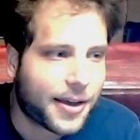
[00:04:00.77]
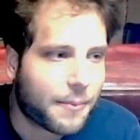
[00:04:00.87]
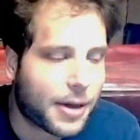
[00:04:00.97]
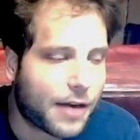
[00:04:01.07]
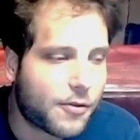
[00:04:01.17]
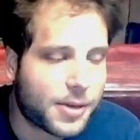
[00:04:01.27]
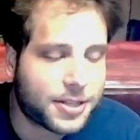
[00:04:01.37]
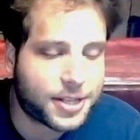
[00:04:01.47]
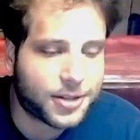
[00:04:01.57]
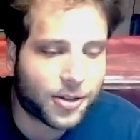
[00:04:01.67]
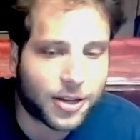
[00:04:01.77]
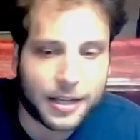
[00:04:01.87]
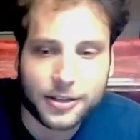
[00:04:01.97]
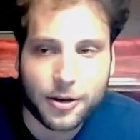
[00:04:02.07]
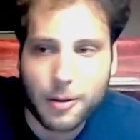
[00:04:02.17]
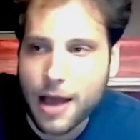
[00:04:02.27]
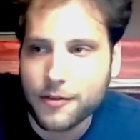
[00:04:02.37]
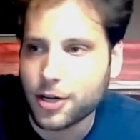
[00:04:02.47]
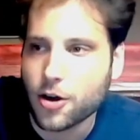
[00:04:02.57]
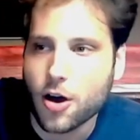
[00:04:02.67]
But everybody did look like they were having
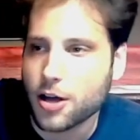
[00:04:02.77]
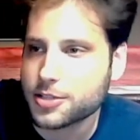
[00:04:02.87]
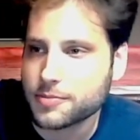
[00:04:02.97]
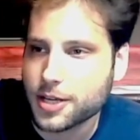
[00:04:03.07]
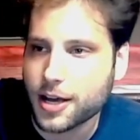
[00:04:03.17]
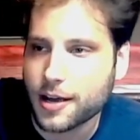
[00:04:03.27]
an awesome time.